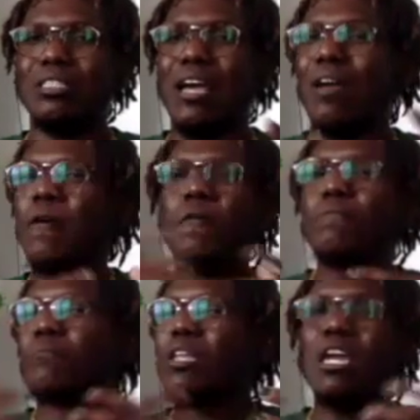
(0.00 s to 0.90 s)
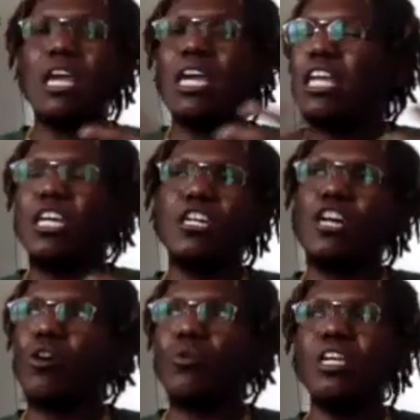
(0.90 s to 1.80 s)
Like, and it could
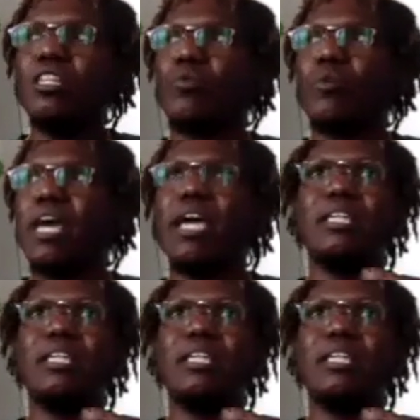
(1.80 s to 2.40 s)
go either way.